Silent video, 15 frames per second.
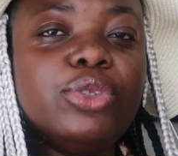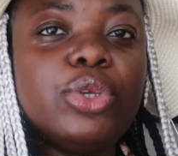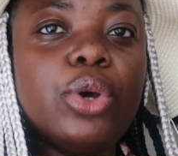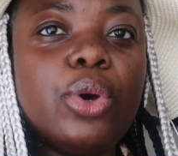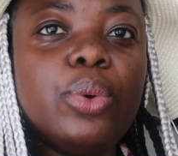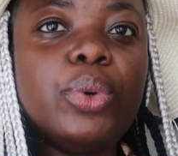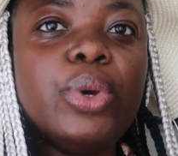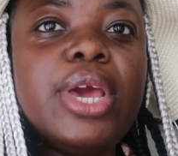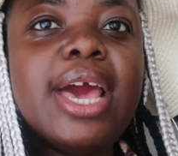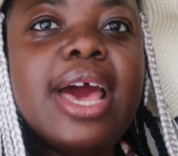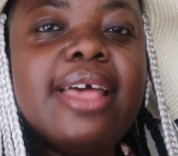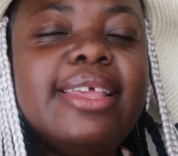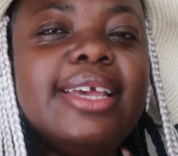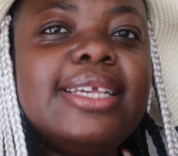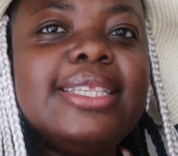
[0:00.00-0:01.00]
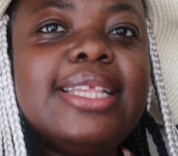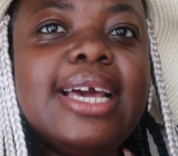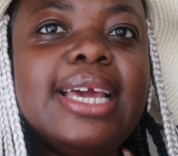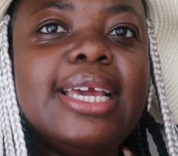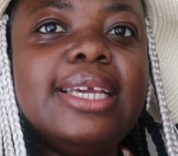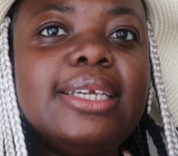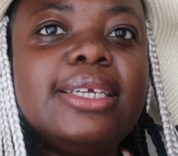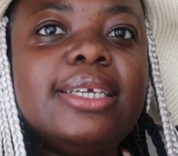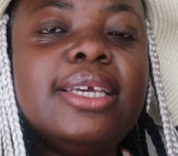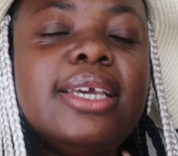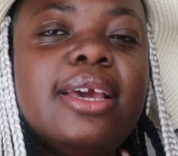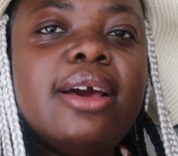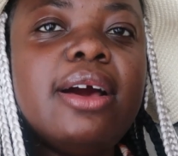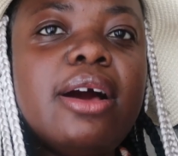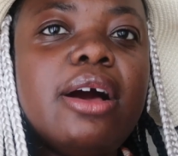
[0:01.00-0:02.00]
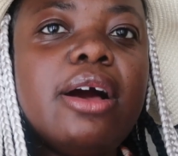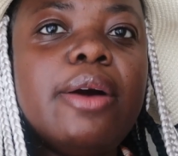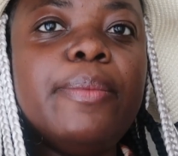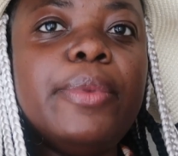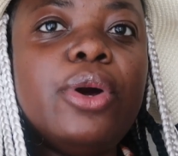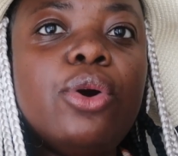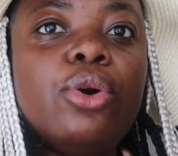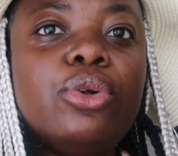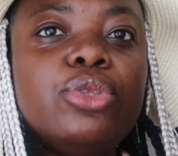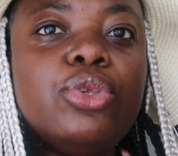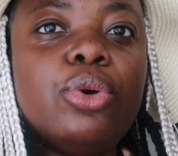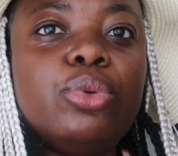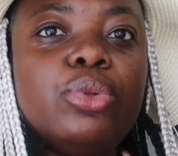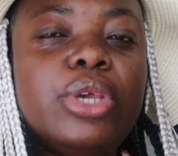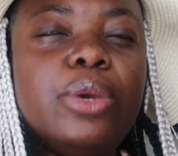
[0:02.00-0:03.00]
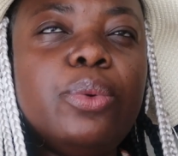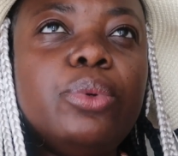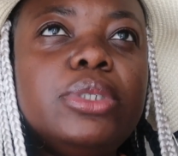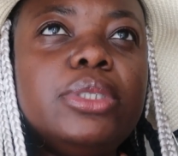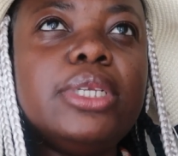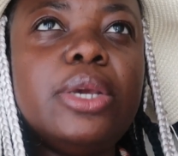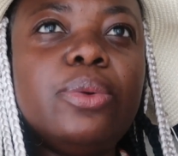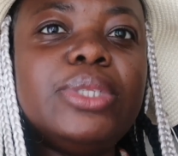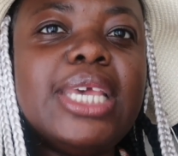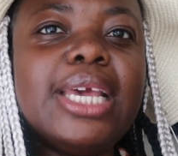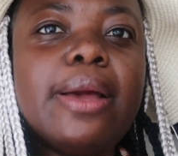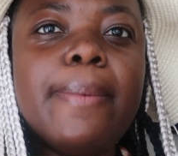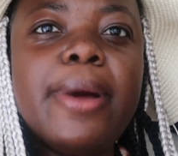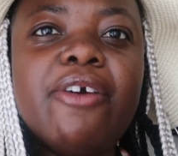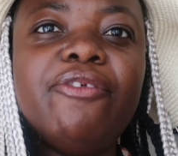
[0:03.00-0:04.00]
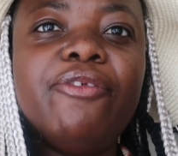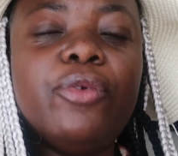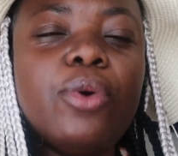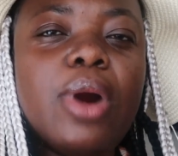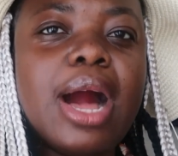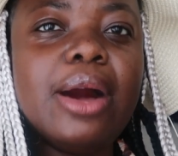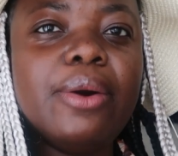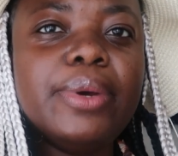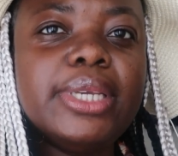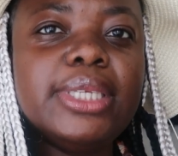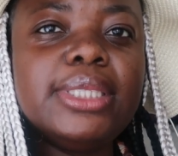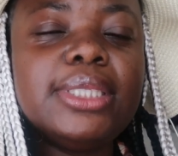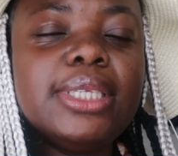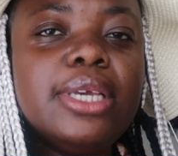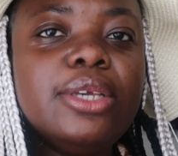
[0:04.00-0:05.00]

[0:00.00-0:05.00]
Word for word: So I think it's like, um, all it would, it would take about four hours.